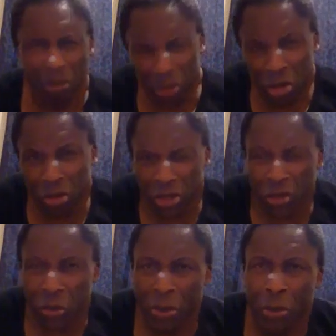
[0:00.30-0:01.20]
majority
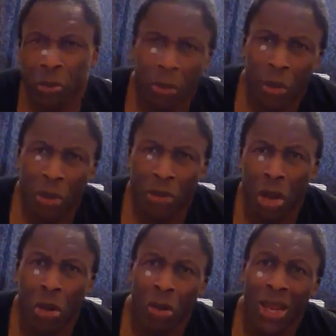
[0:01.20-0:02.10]
of you people probably won't
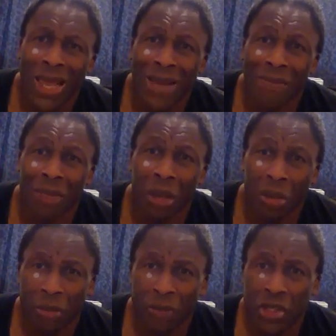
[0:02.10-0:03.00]
know who I am. I'm
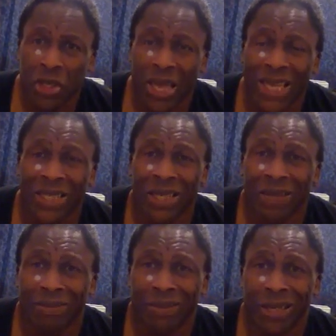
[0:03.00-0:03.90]
a professional
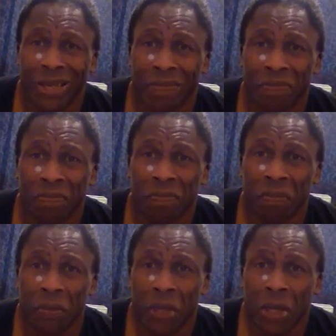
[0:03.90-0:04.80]
actor, but I'm
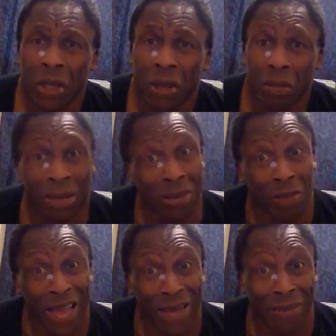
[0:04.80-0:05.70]
a
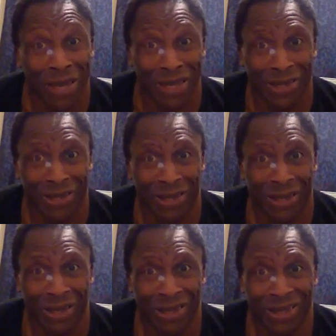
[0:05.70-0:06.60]
black man.
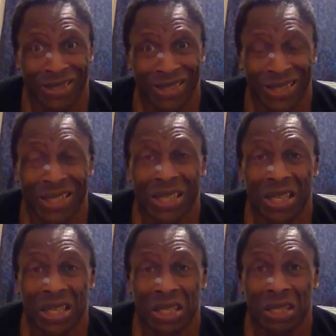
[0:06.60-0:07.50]
And
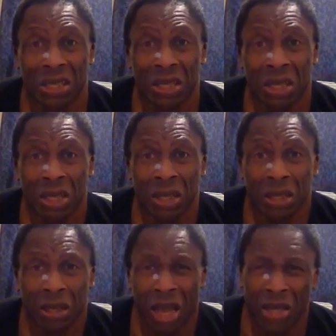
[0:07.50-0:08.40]

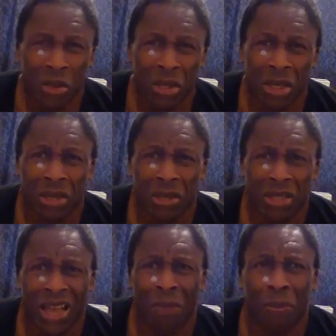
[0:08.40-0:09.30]
I don't want to
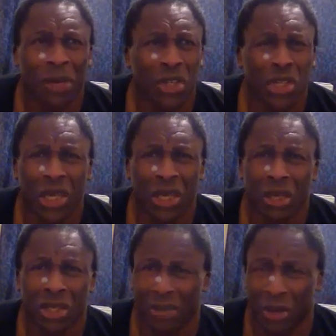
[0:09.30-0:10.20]
start
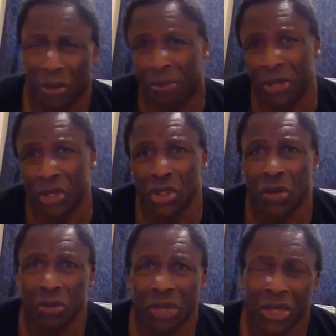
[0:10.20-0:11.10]
preaching, because I'm not a preacher
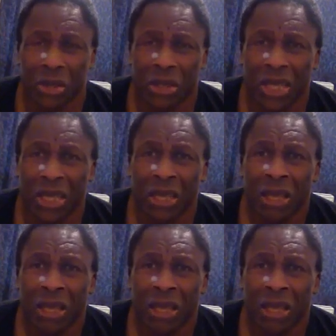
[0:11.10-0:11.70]
and all that sort of thing.